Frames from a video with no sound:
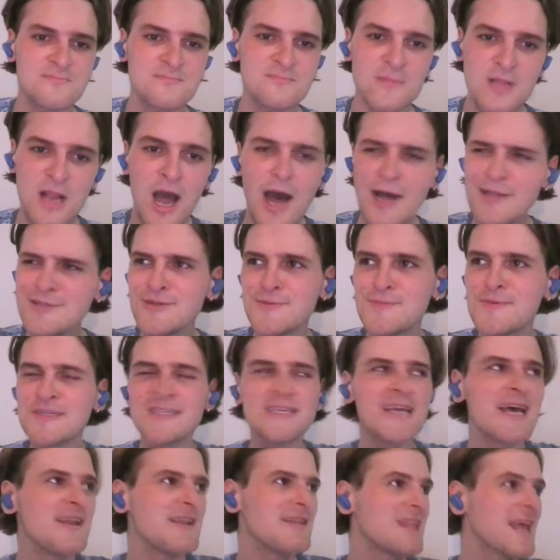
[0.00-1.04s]

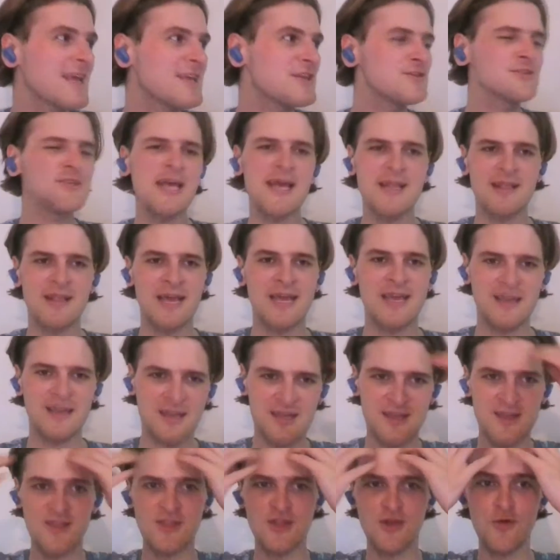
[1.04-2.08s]
100%. Like you said,
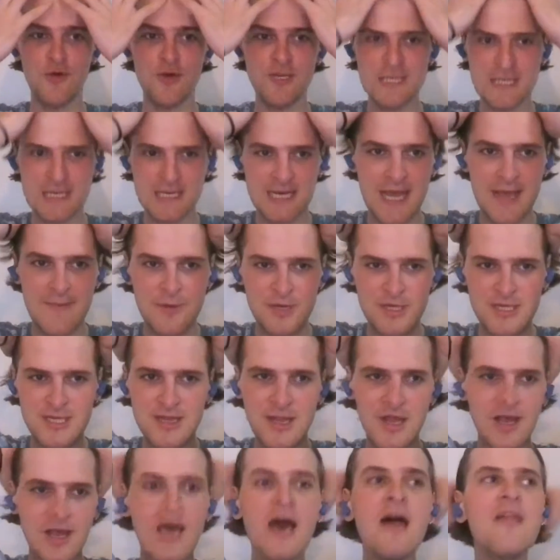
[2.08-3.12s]
like the noisy neighbors.
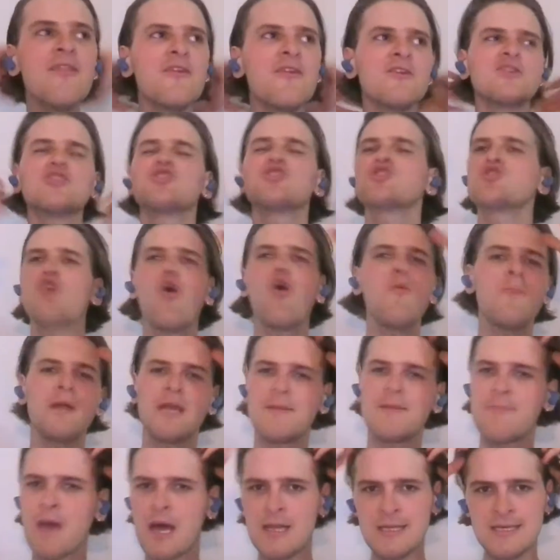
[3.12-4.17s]
Look, there's so
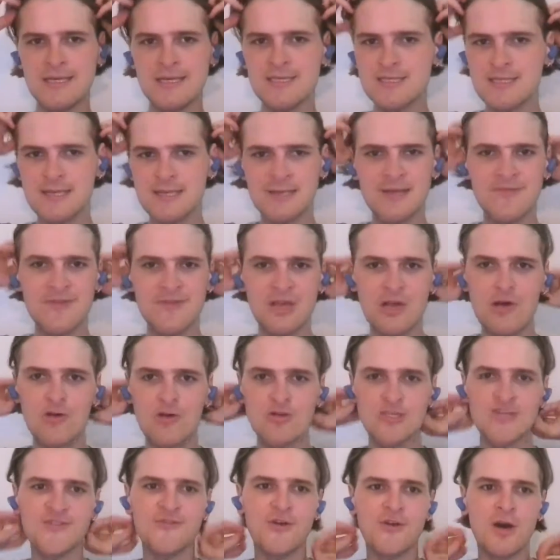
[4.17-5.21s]
many Malians that live in
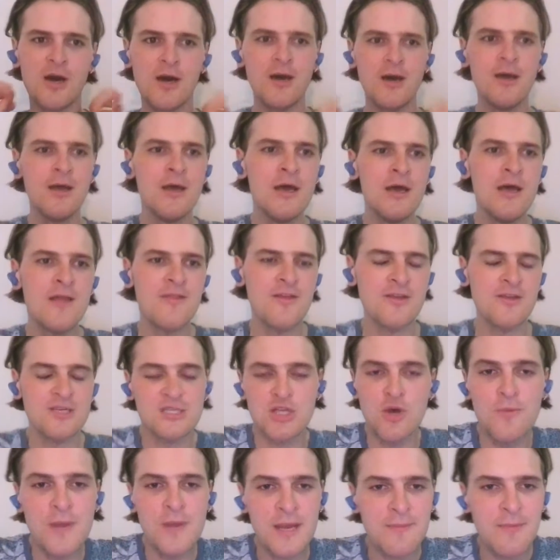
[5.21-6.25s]
Cote d'Ivoire. There's
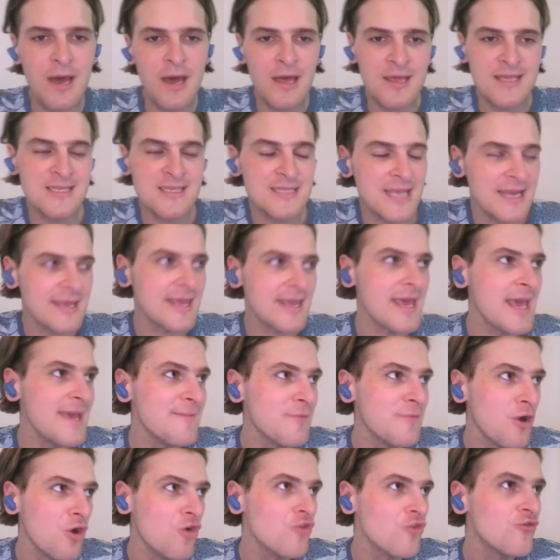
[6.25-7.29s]
so many Malians that
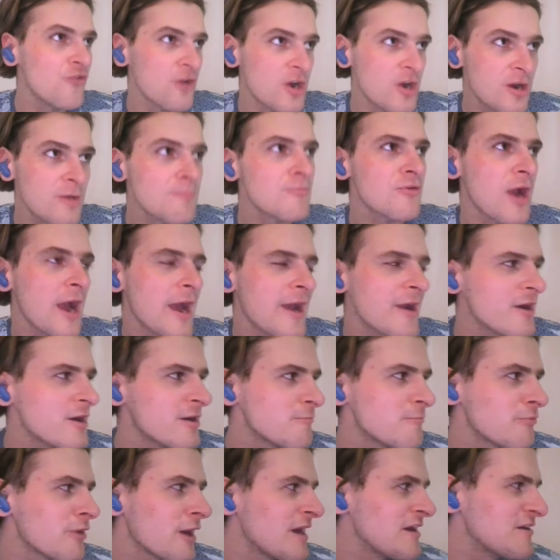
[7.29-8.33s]
came over
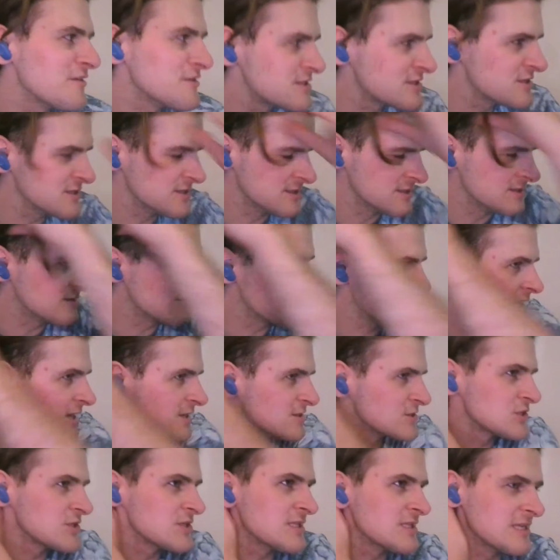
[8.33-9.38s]
prior to the
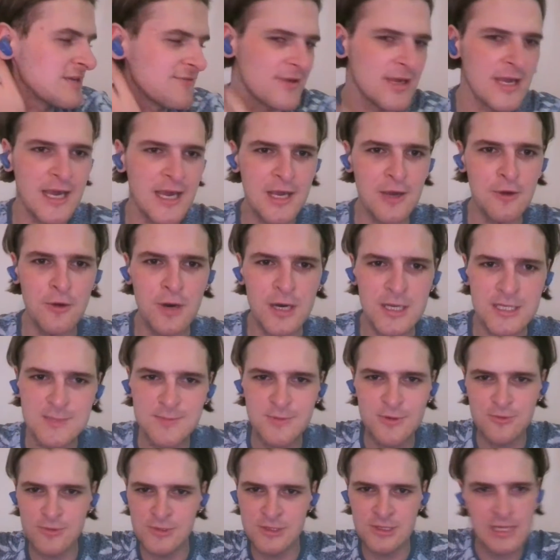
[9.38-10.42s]
country leaving ECOWAS,
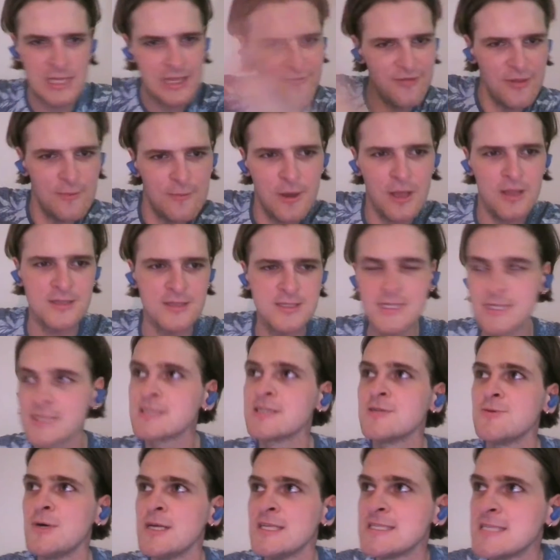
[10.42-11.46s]
but we'll leave the
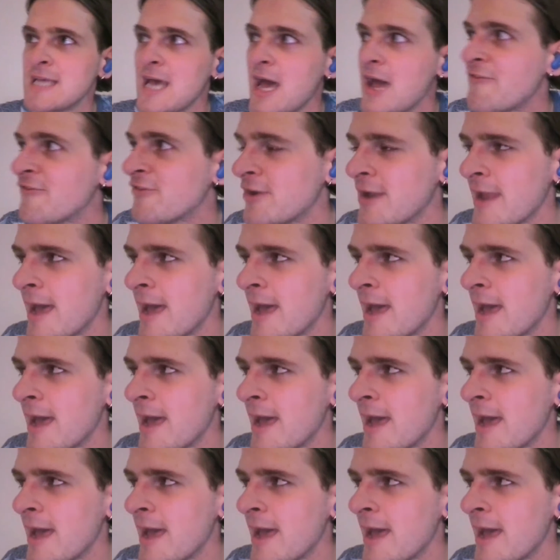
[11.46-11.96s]
politics to one side for